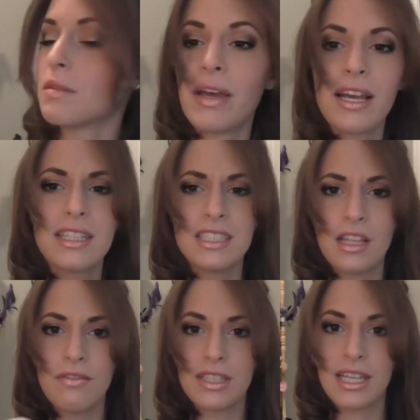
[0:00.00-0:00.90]
in the back and
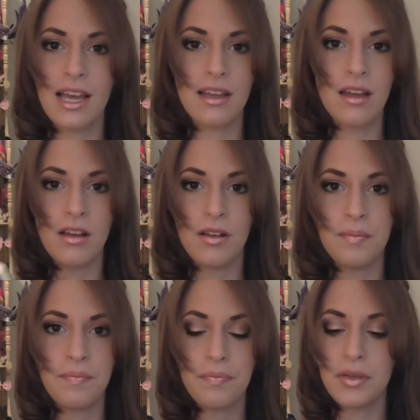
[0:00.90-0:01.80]
stuff like that,
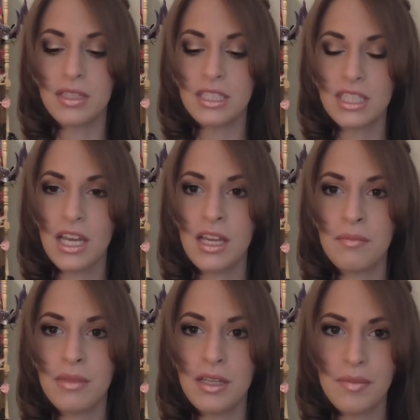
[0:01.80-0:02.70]
but this
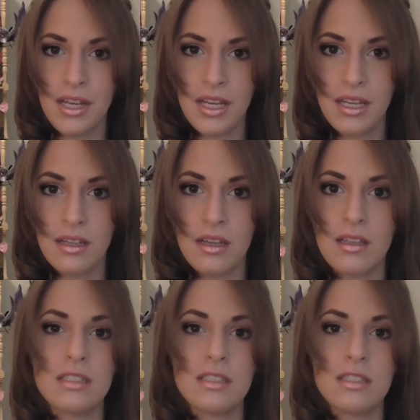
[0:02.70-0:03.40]
time me and my